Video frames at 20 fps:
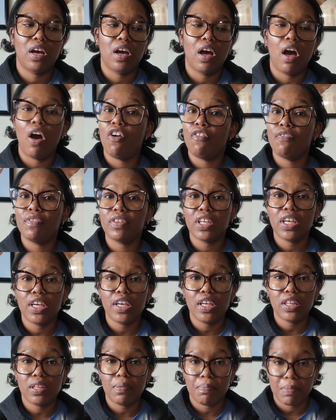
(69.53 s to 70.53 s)

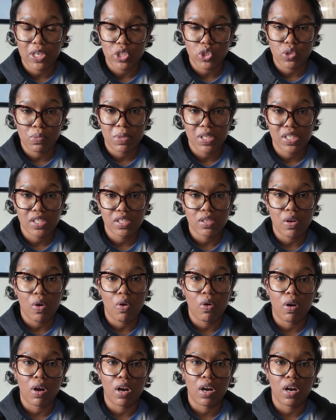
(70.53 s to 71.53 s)
hopefully the measurements
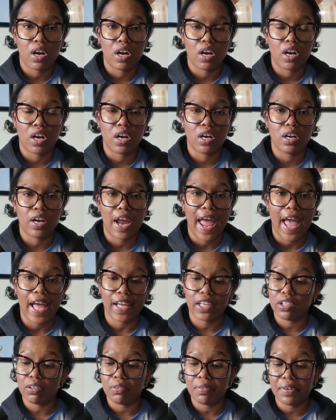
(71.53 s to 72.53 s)
are
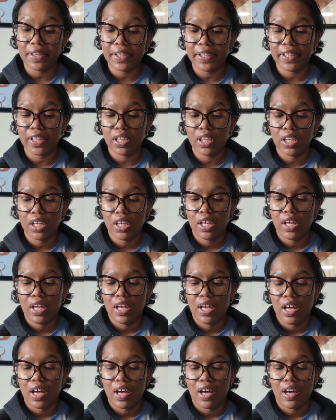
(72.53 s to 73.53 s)
accurate.
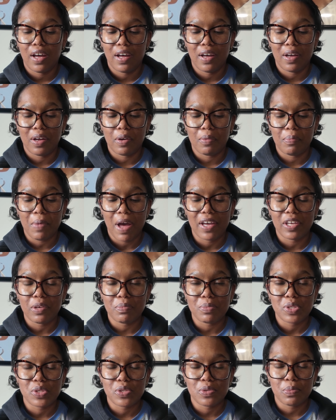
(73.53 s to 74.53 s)
I
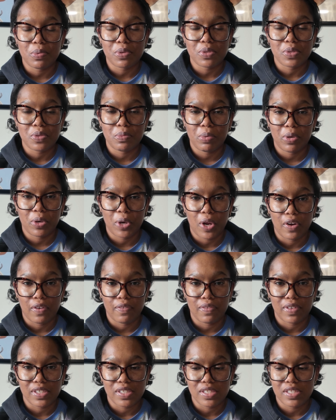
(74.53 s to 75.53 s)
am super, super
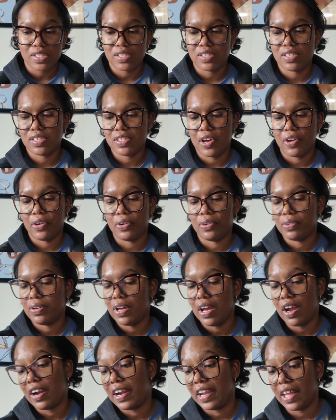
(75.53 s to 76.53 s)
nervous. So,
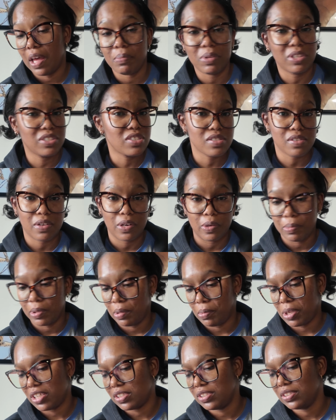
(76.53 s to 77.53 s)
all right, I'm just gonna open
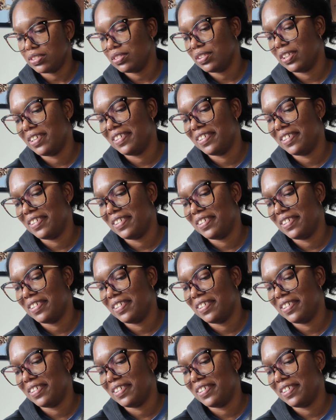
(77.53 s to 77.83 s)
the box.